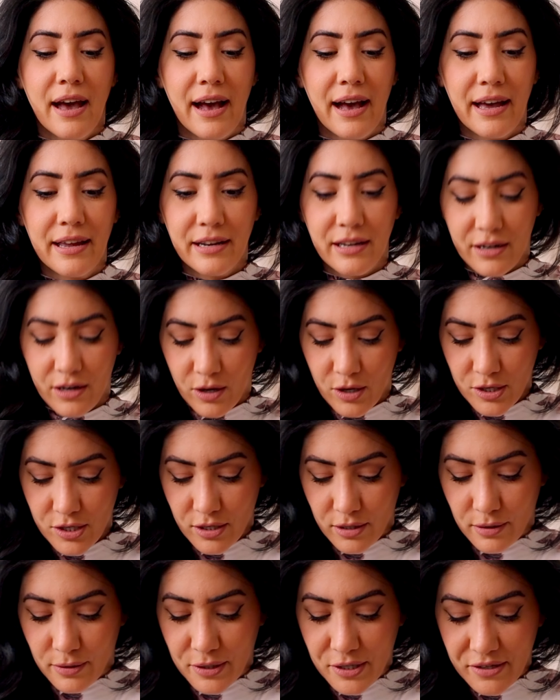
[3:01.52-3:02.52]
And it
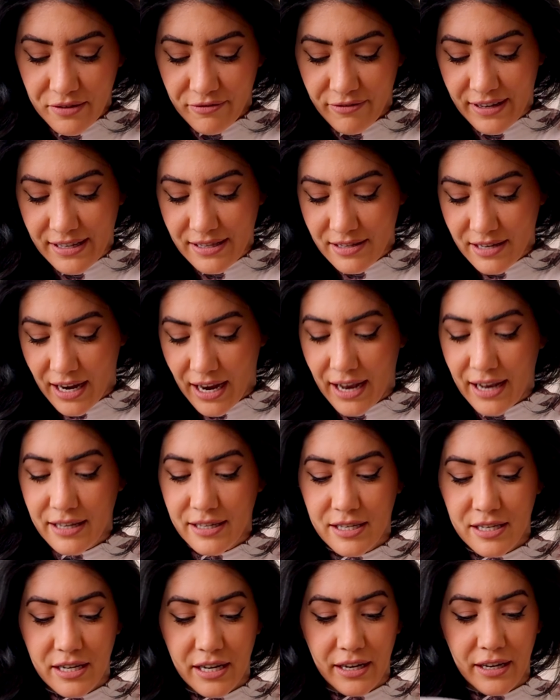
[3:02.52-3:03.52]
also looks
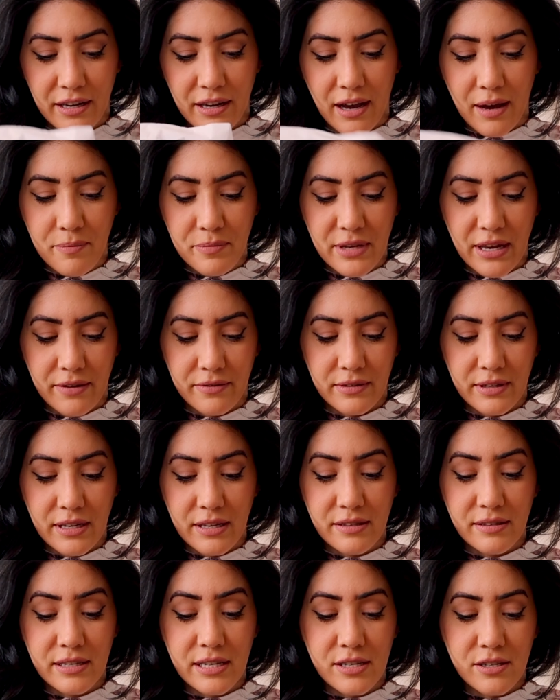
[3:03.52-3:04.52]
fantastic. Um, the, the,
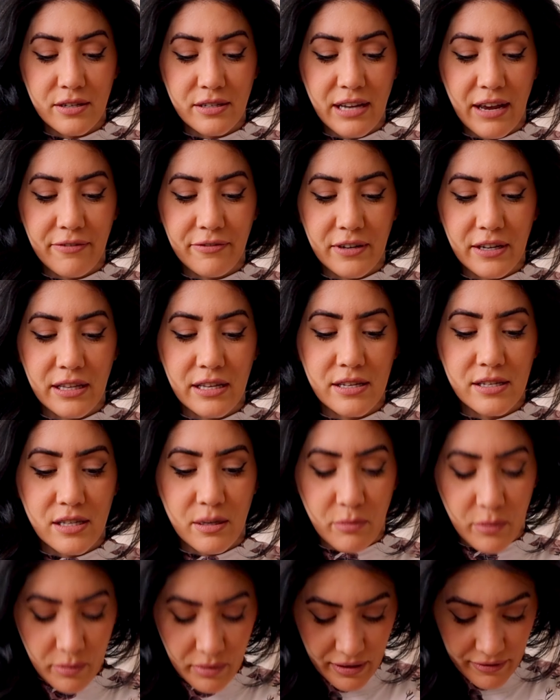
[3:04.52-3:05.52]
these are definitely
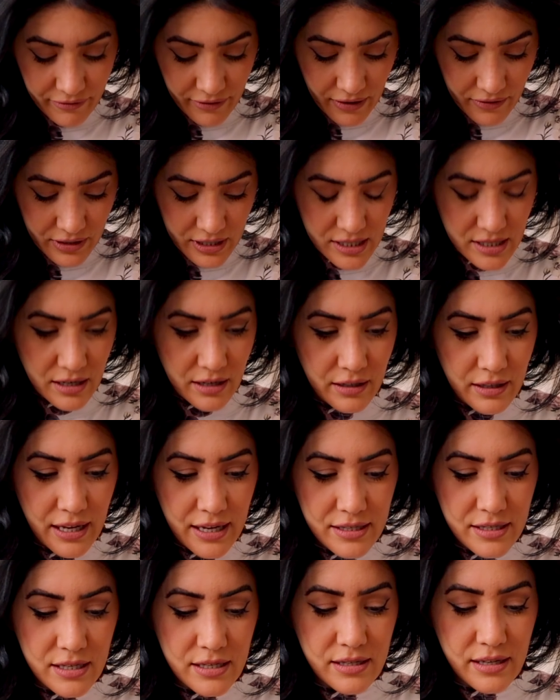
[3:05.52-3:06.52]
some of my favorite
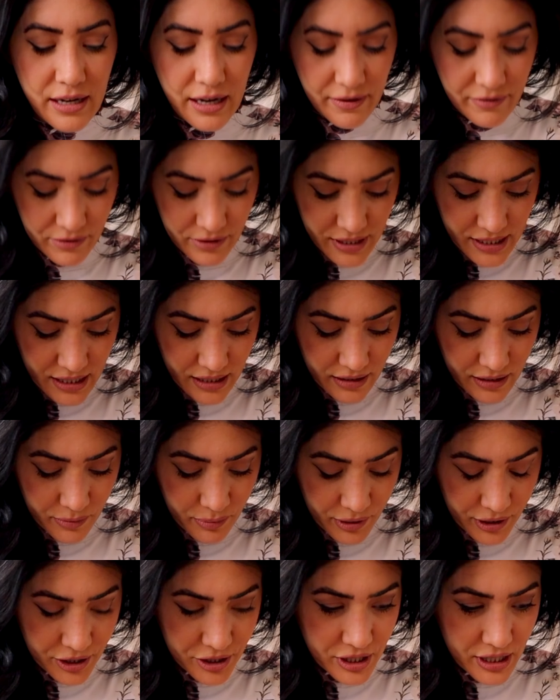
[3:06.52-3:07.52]
sunglasses that I've recently
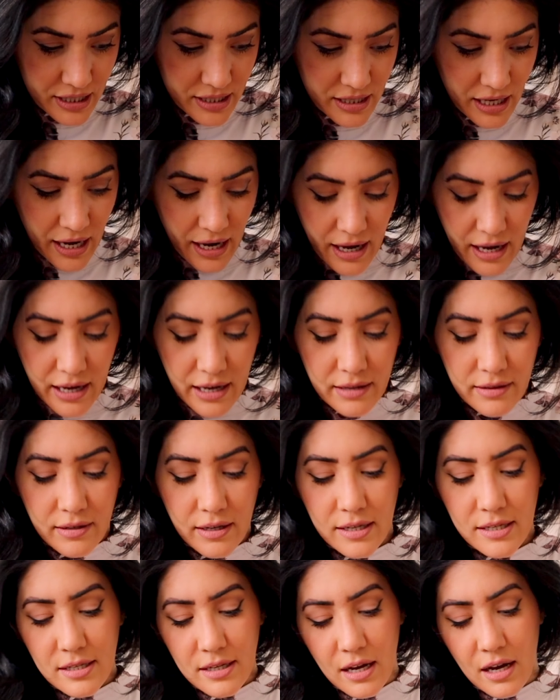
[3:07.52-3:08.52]
purchased. It
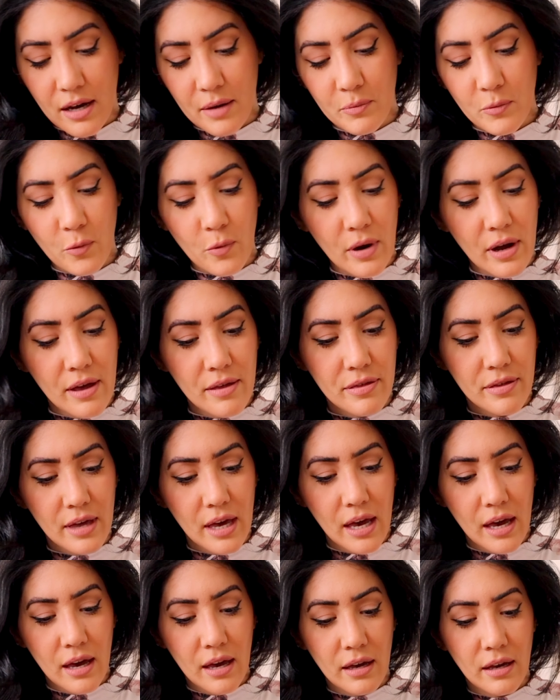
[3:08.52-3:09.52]
does come with
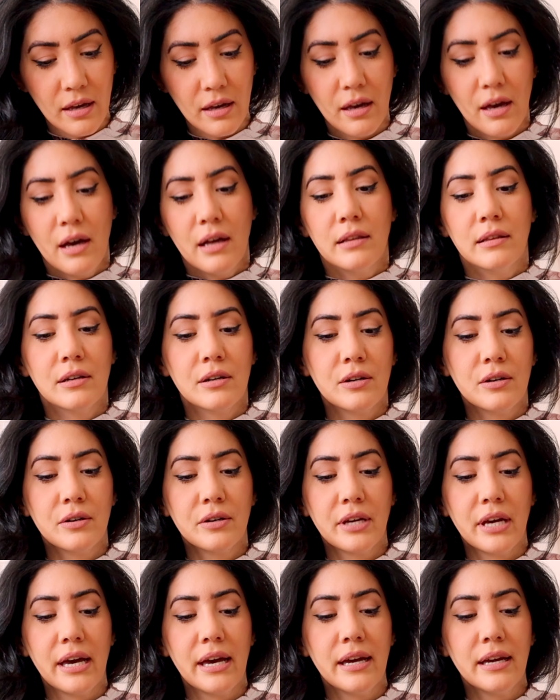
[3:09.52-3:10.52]
a little
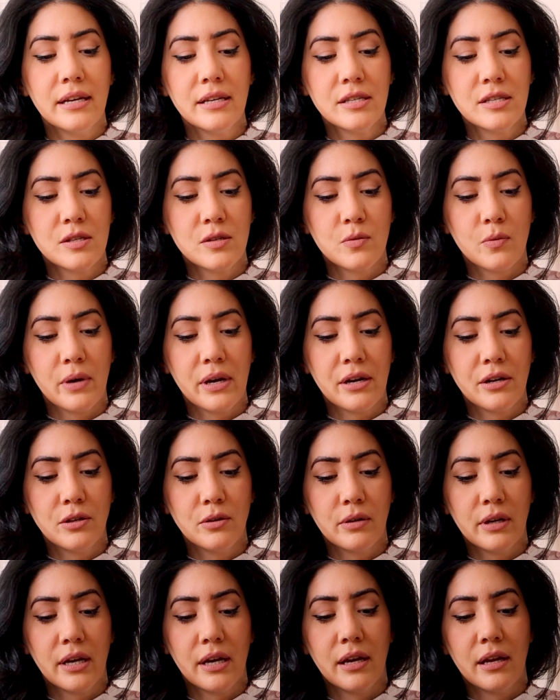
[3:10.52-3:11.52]
case where
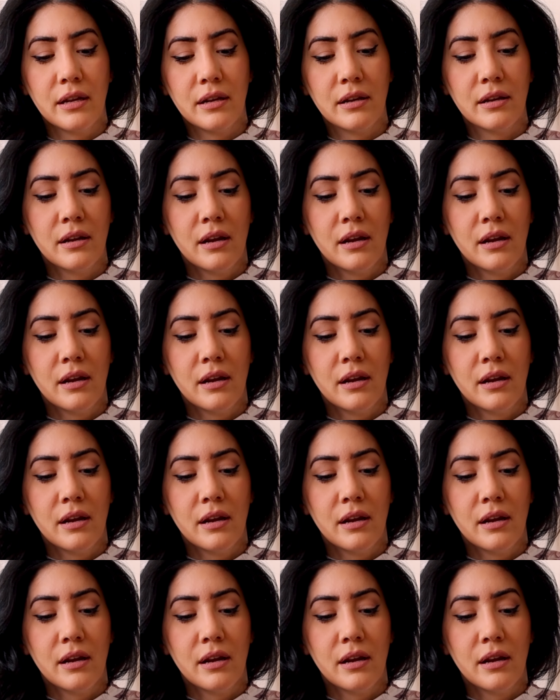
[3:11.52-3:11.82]
you can,